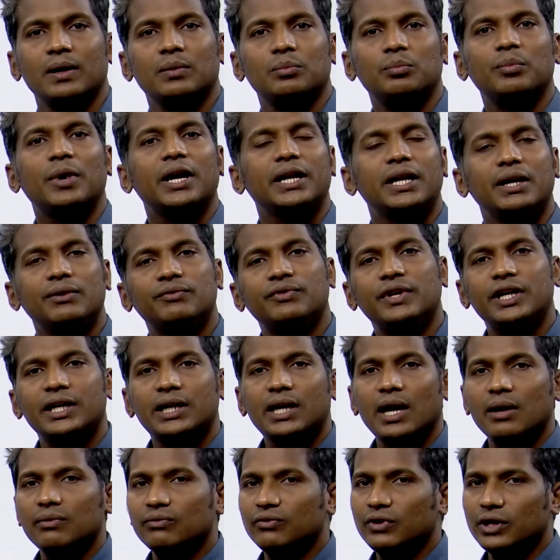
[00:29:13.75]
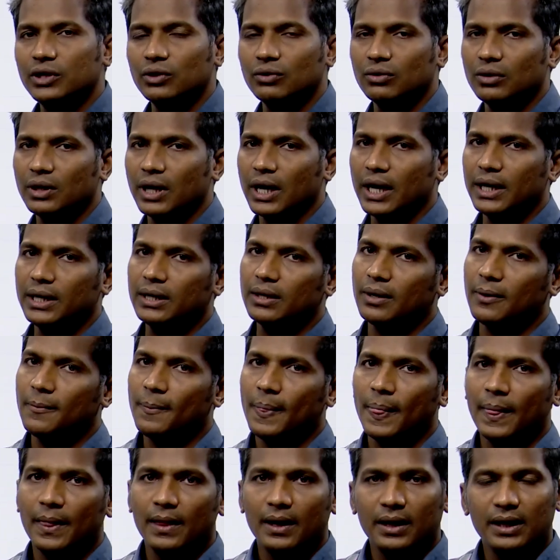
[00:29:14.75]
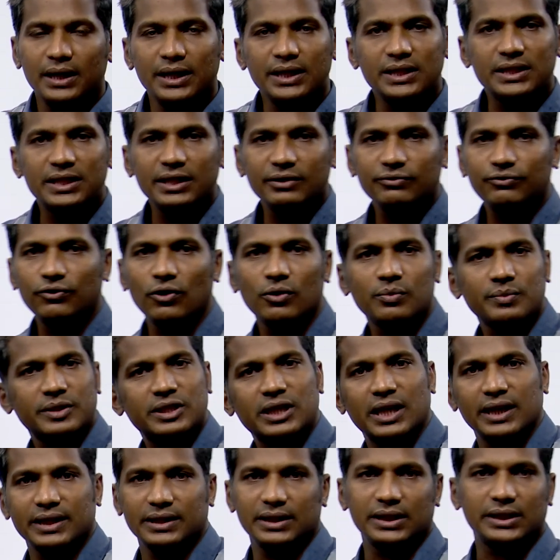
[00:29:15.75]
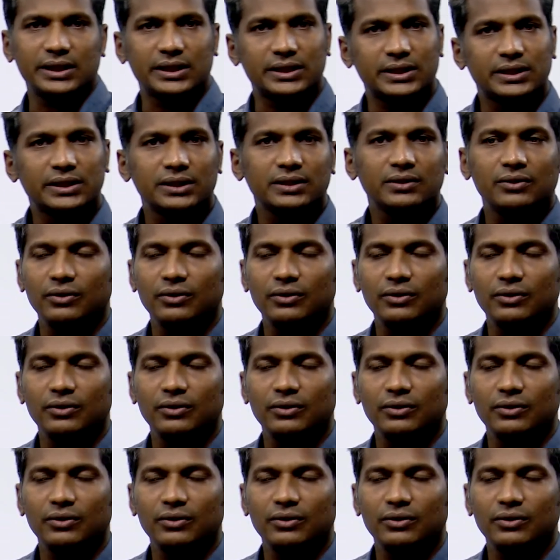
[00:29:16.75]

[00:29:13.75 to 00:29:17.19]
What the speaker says: but every time we do not get easy forms like this.